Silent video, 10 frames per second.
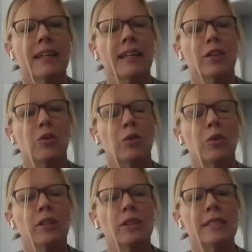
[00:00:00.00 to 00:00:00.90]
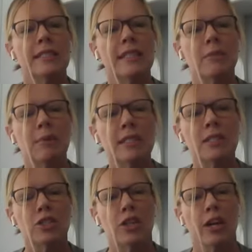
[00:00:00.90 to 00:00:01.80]
Yeah, your deepest
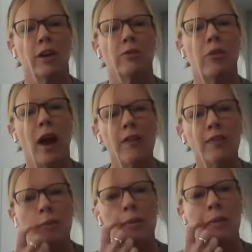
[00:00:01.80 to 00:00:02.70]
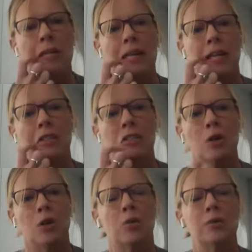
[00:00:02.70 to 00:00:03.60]
chair right from the beginning.
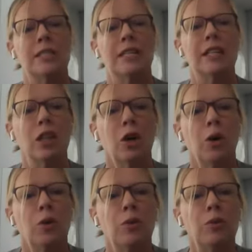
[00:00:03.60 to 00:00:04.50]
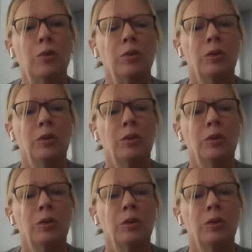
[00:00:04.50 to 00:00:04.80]
So sit low.